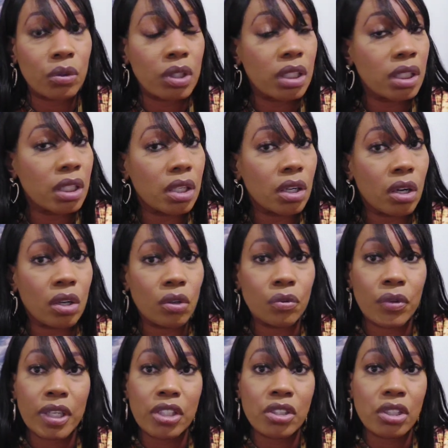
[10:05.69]
You can get on
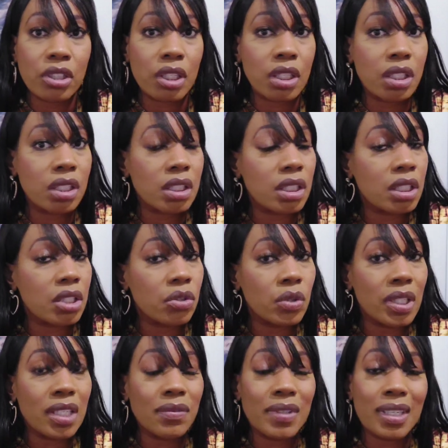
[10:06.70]
Ovation of the Seas, you
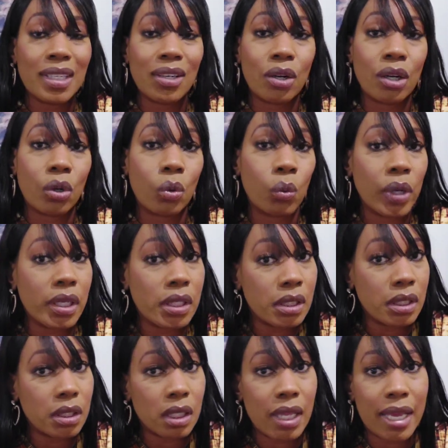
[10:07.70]
can even get on
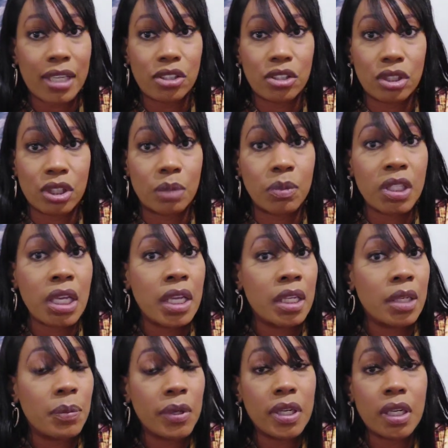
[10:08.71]
Oasis class ships,
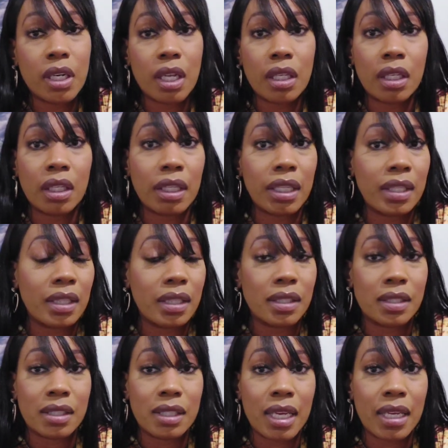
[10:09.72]
depending on the length and
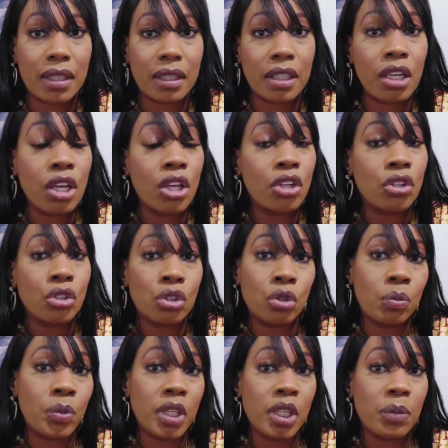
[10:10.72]
the sailing,
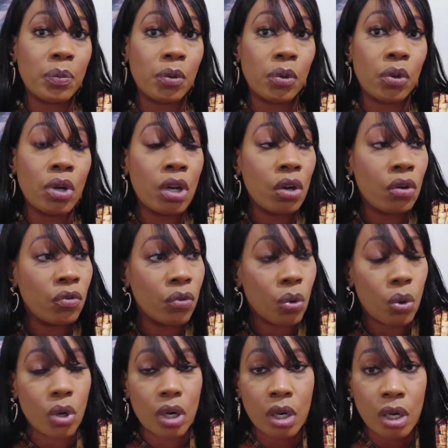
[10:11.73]
2 people
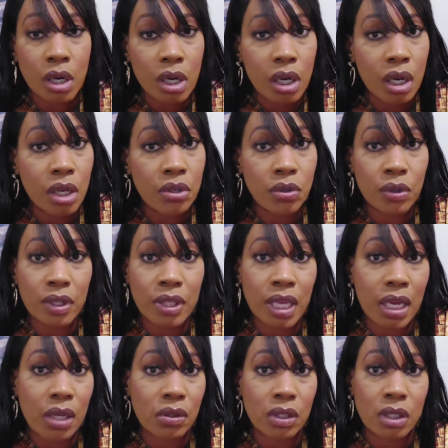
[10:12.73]
for under
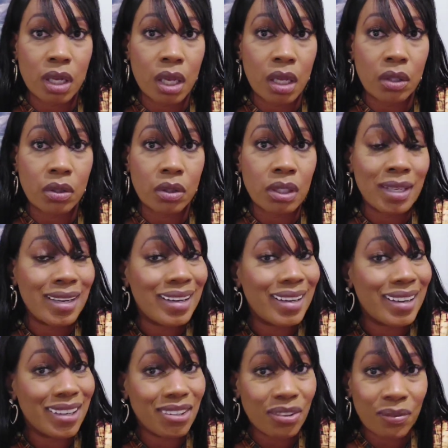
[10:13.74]
$1,000,
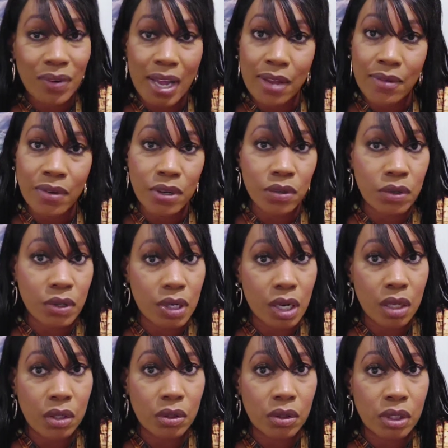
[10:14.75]
under
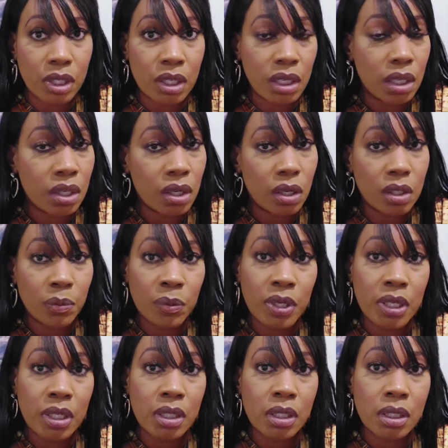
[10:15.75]
$500. It all
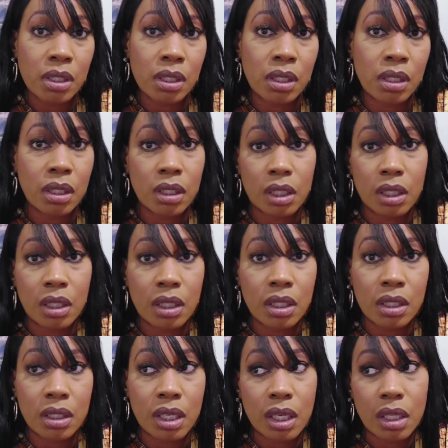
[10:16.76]
depends on the length of
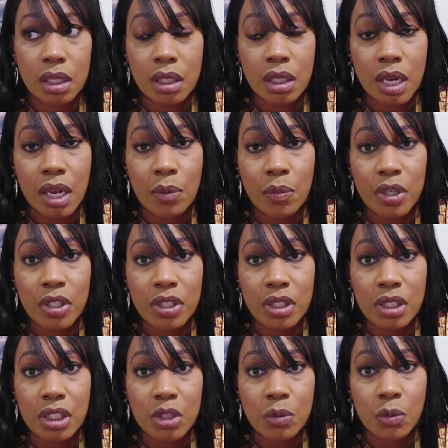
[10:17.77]
the sailing and how much
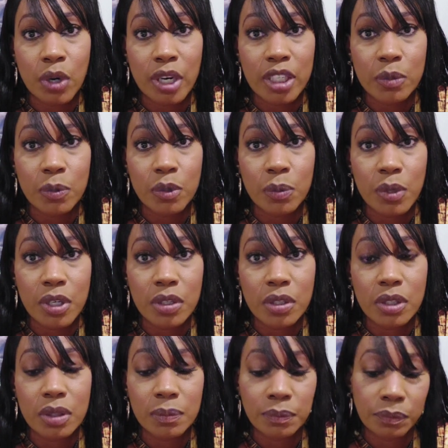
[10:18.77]
it is priced per
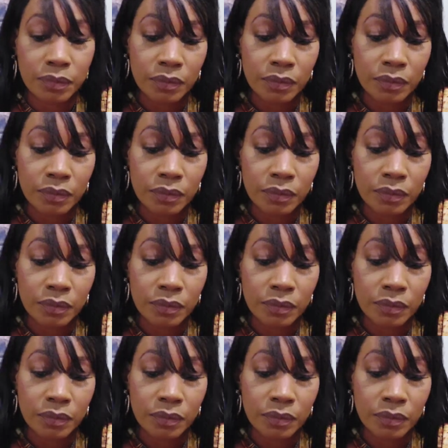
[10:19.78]
person.